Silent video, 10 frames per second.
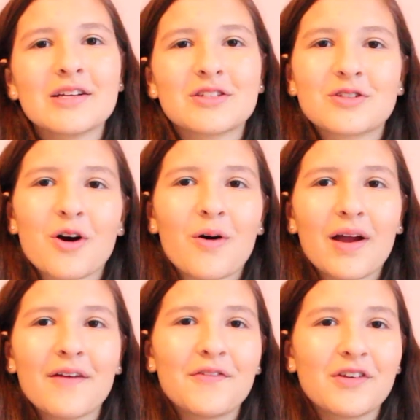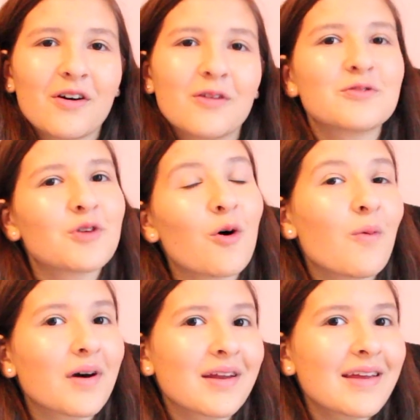So if y'all
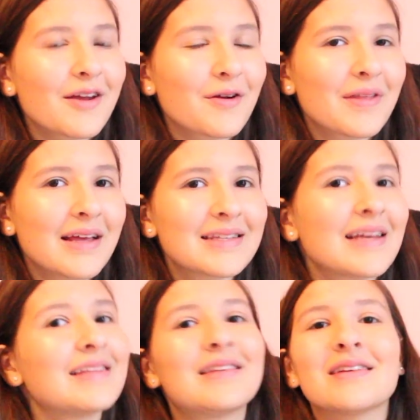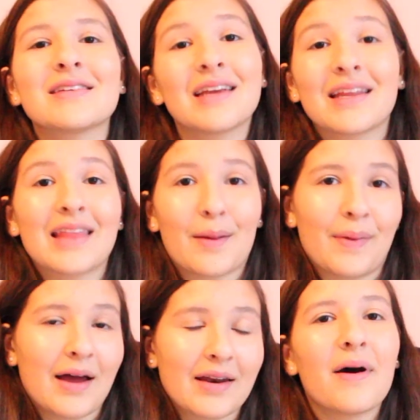don't want to hear this, it doesn't get that bad.